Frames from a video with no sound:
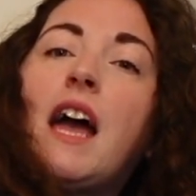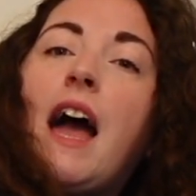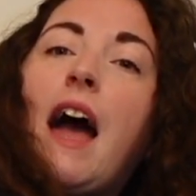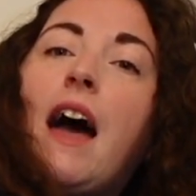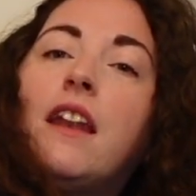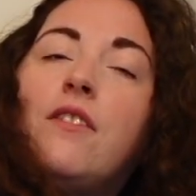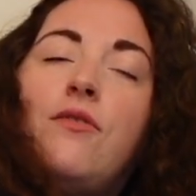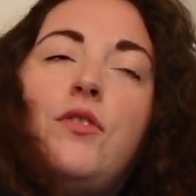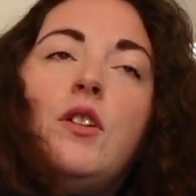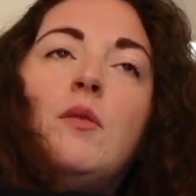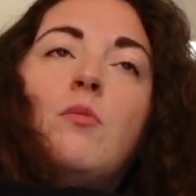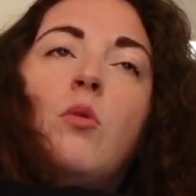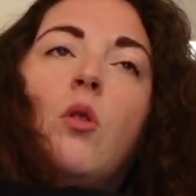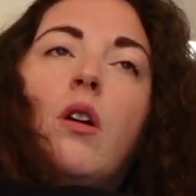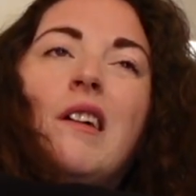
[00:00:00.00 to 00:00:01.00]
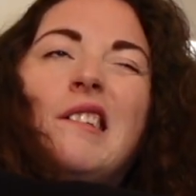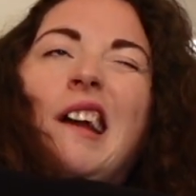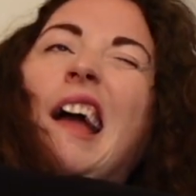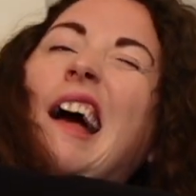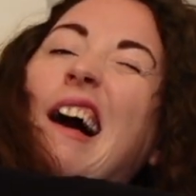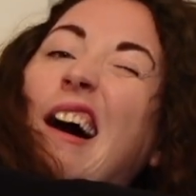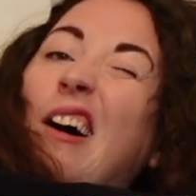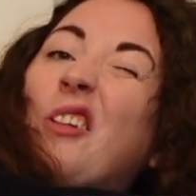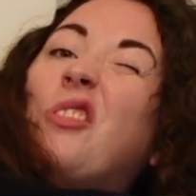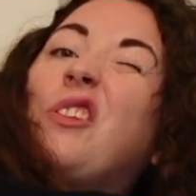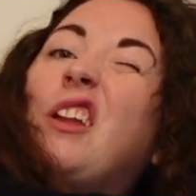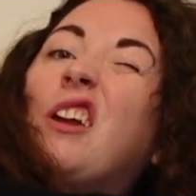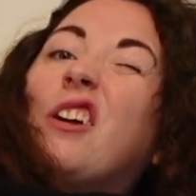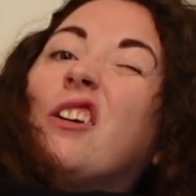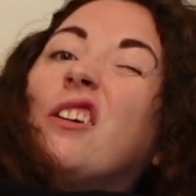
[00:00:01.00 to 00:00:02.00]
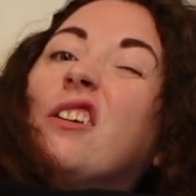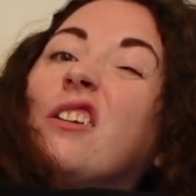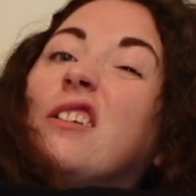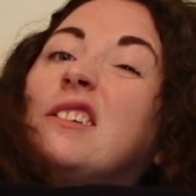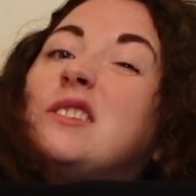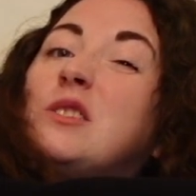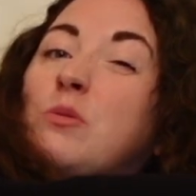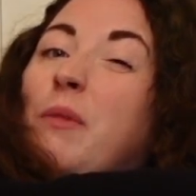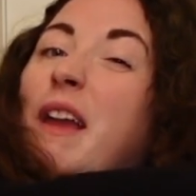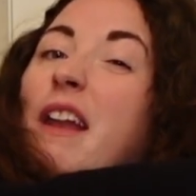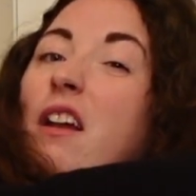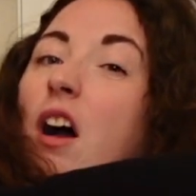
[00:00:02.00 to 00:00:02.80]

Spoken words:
add a few more healthier sweet